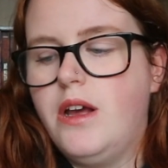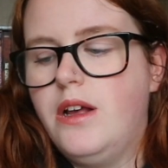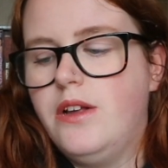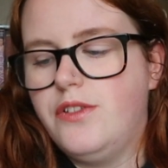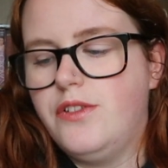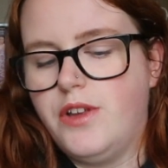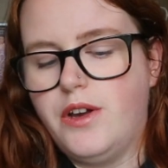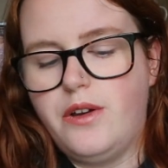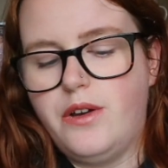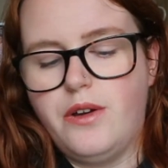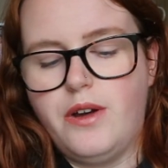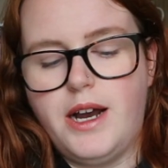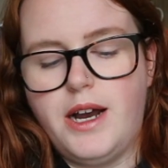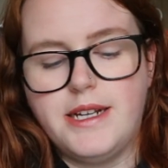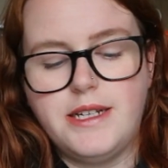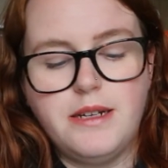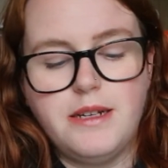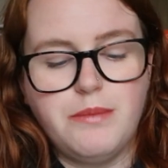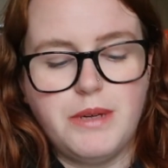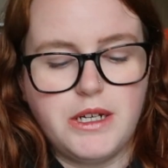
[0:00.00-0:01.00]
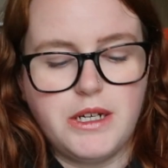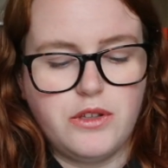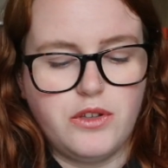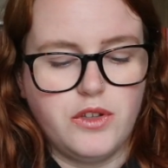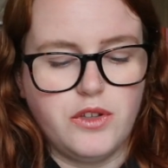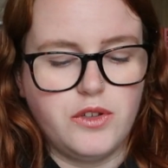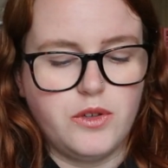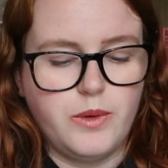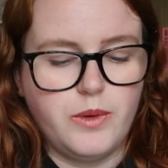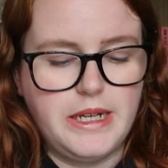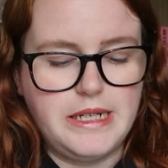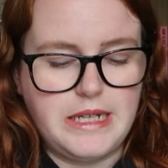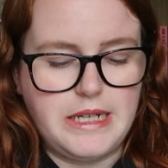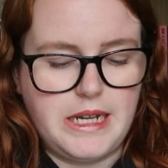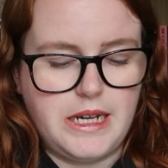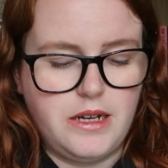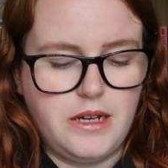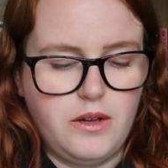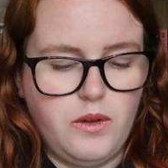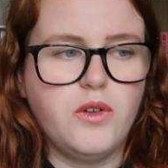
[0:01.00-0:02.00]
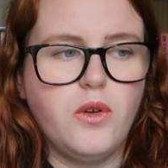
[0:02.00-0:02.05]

So I did manage to squeeze in,